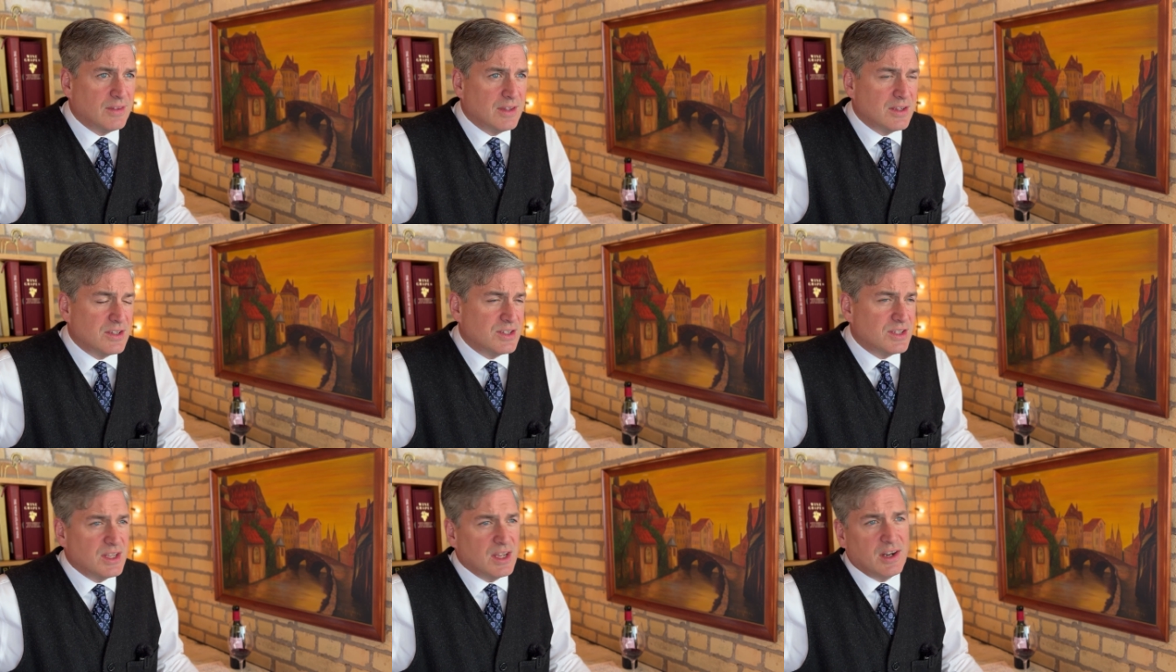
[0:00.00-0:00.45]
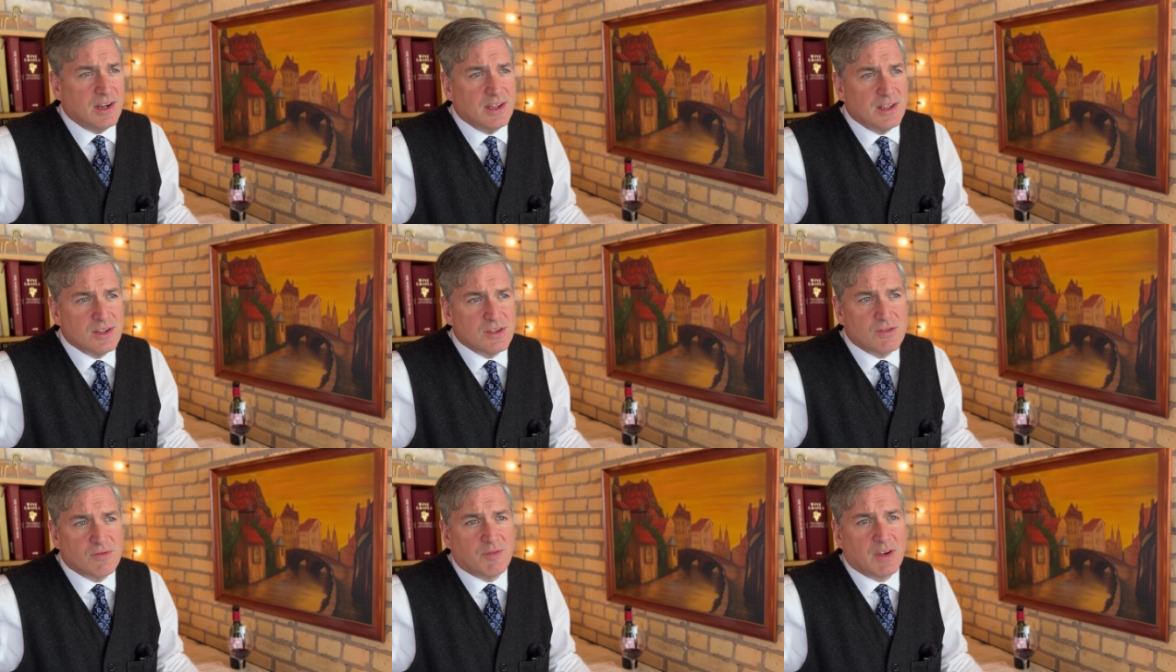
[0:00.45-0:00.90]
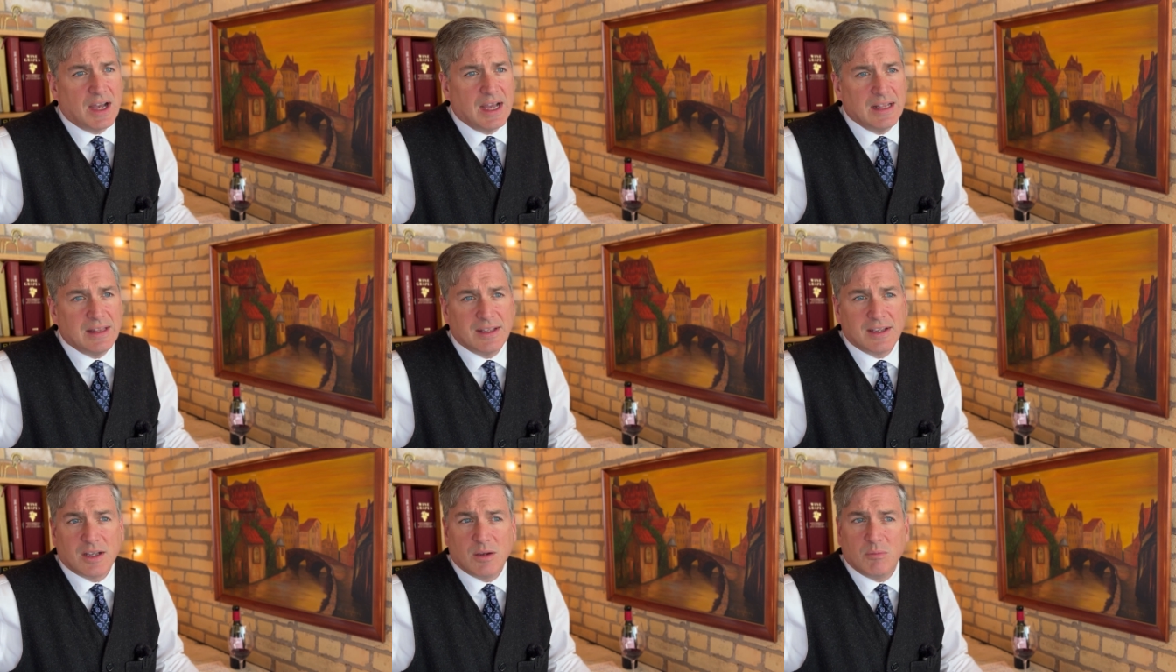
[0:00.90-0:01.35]
The acidity is
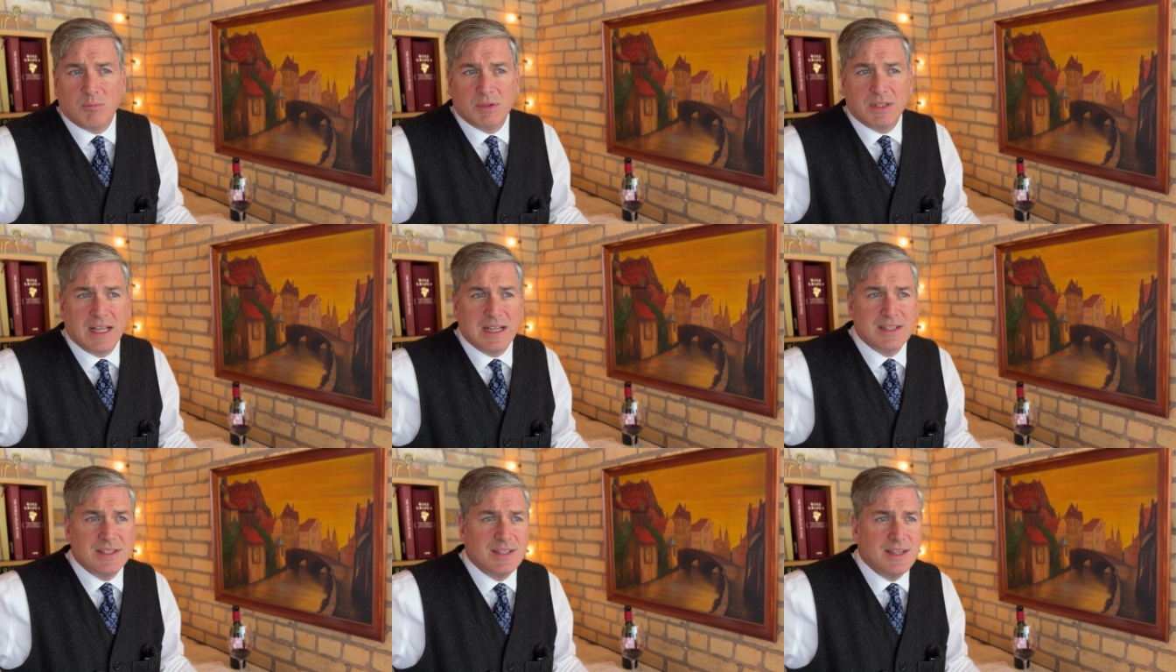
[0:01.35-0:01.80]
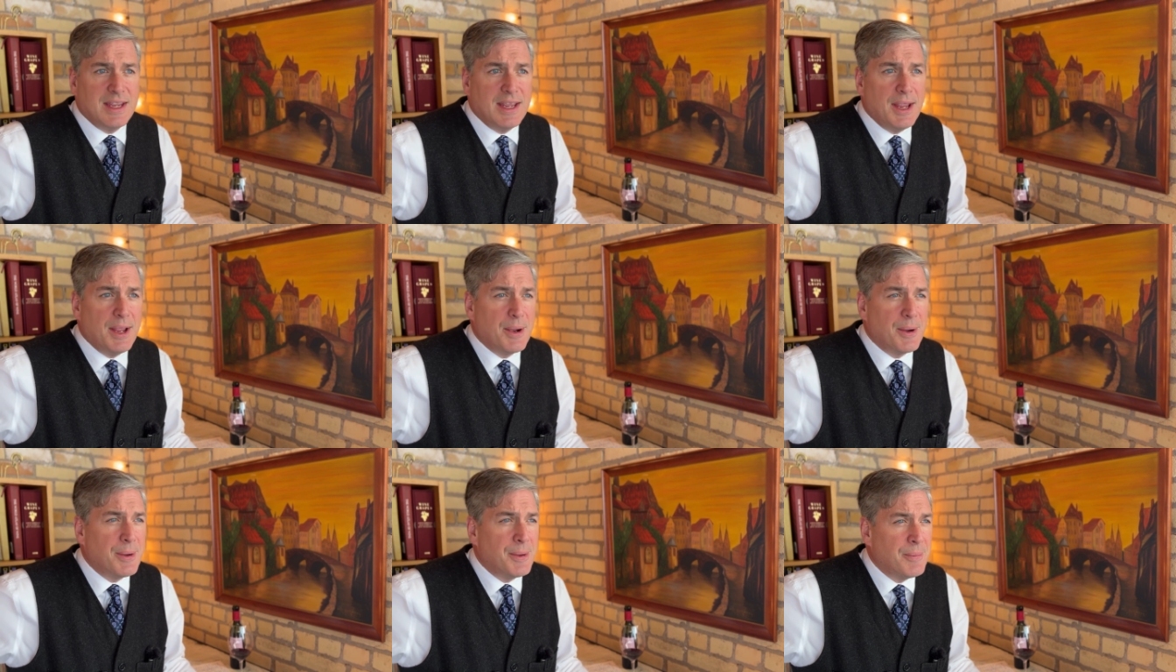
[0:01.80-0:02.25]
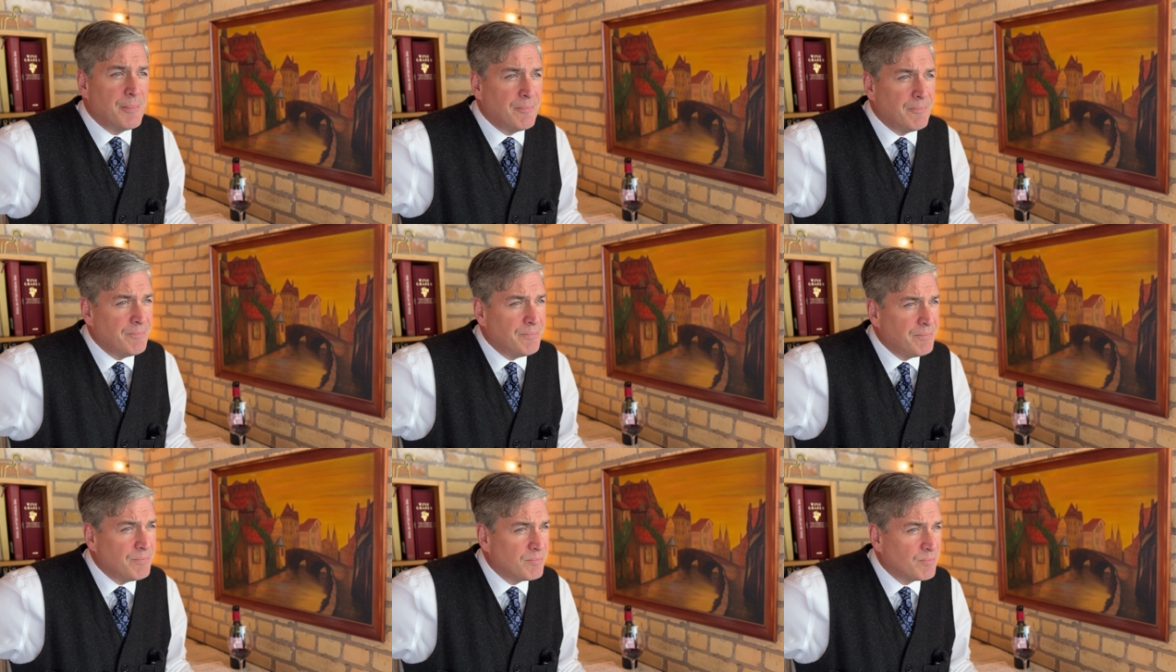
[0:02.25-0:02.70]
fine. The complexity,
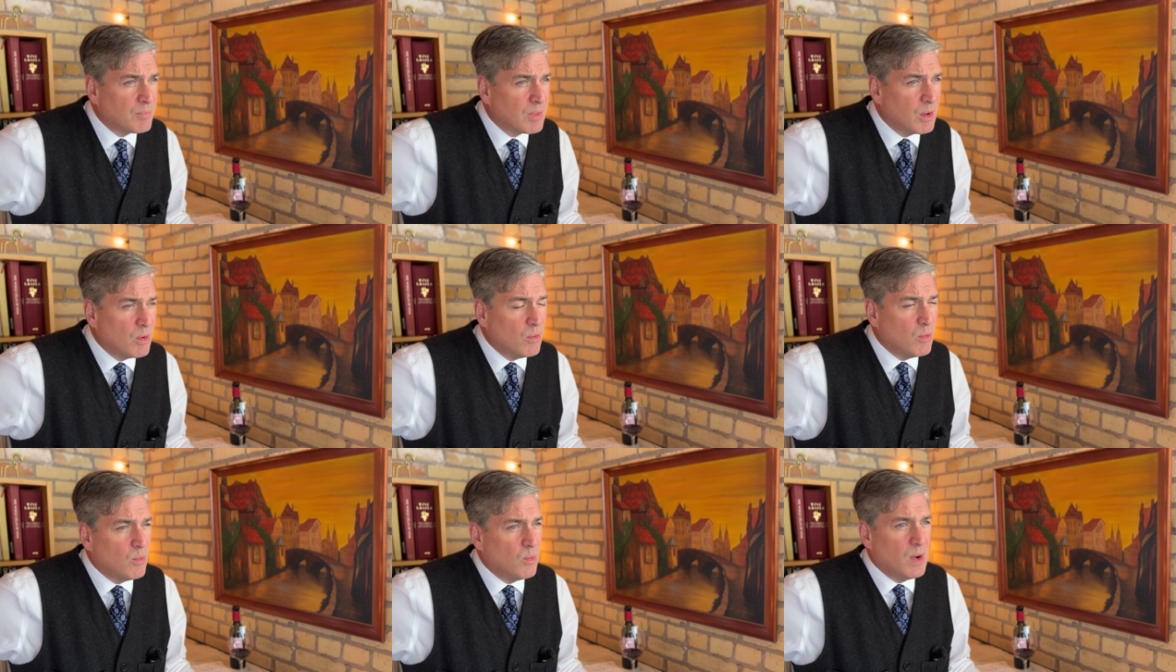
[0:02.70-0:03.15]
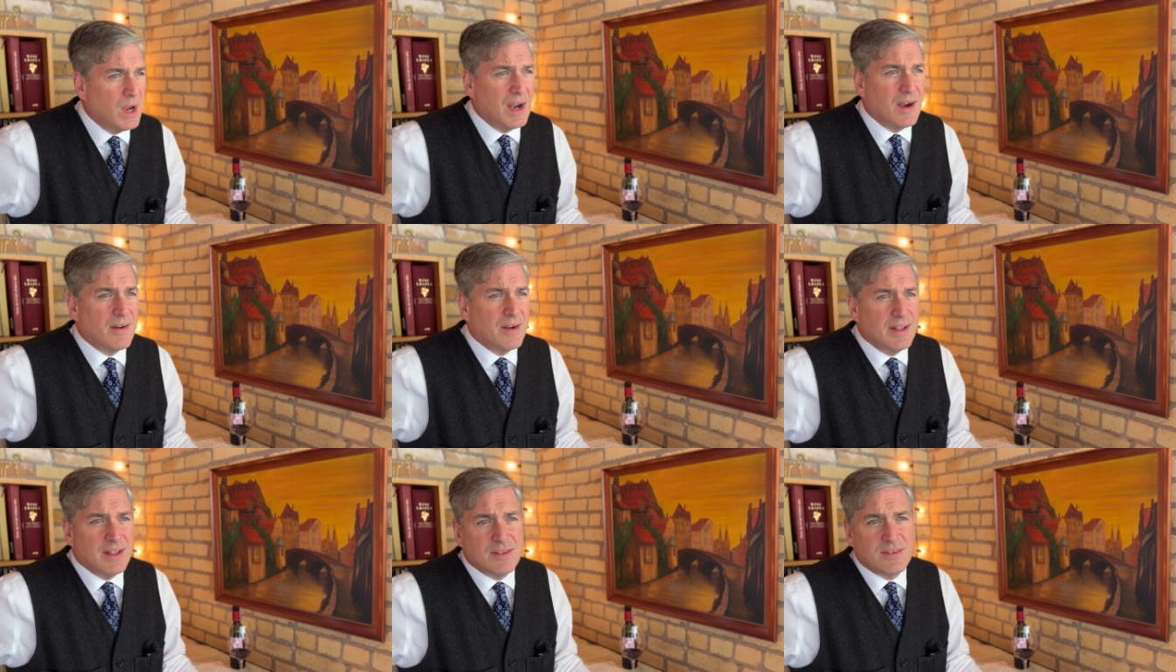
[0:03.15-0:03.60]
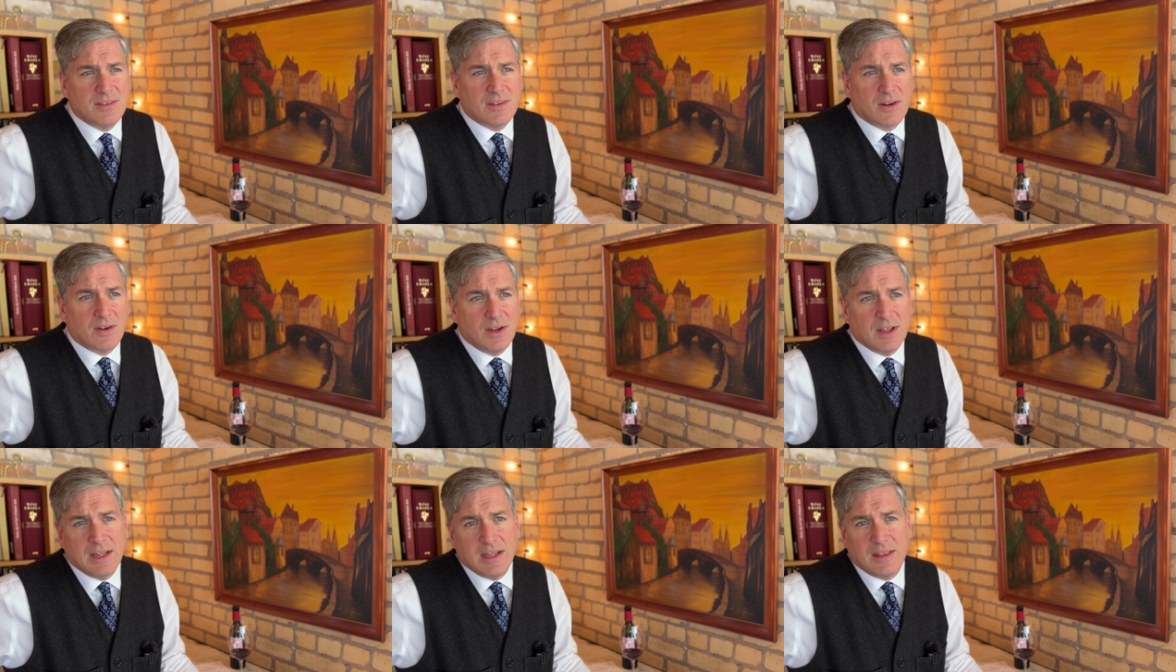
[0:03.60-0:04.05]
where is
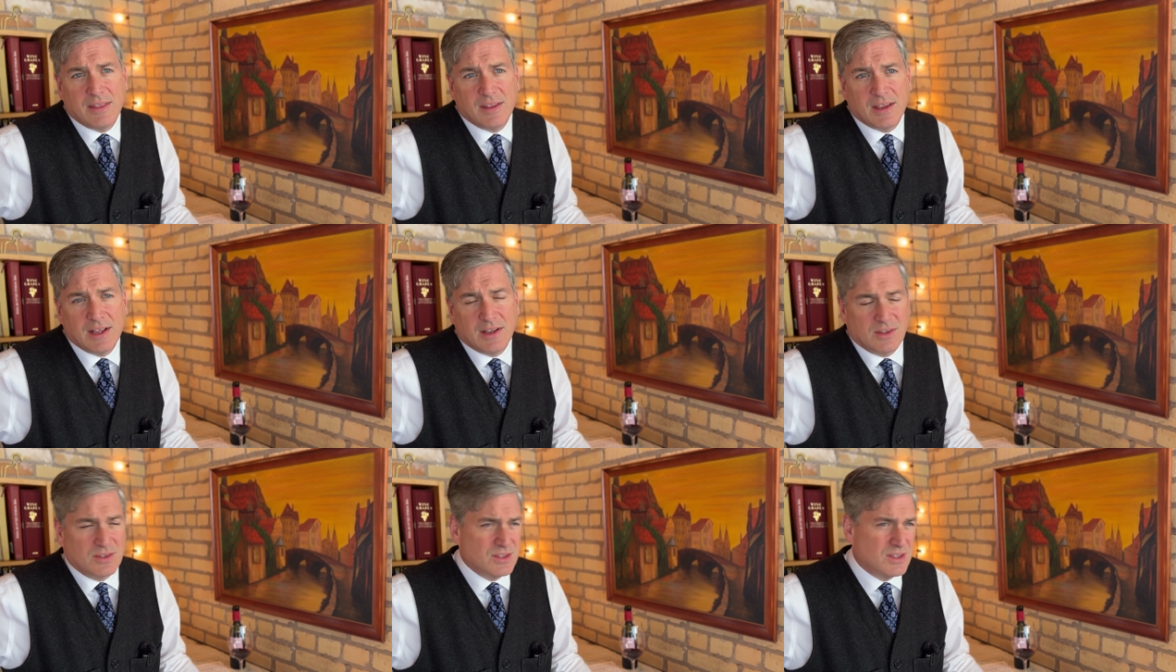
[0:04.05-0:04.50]
there anything else?